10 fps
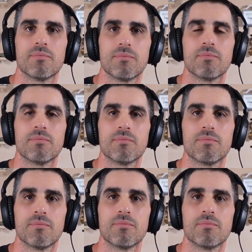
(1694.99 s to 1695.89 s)

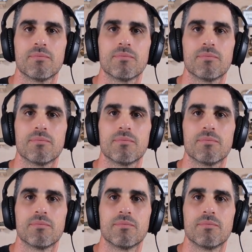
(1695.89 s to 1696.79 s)

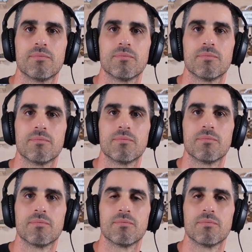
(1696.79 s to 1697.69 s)

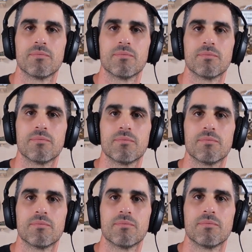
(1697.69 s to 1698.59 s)

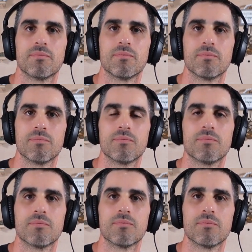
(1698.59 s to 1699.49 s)

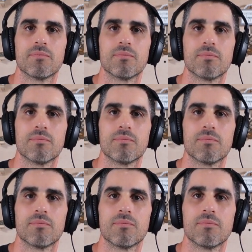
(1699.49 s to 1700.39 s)

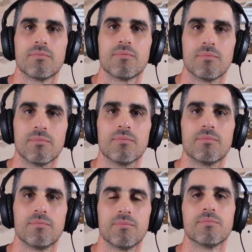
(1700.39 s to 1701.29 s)

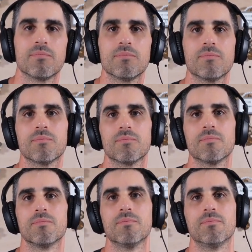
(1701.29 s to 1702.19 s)

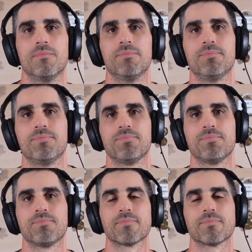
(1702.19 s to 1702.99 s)
No words are spoken by the person on screen.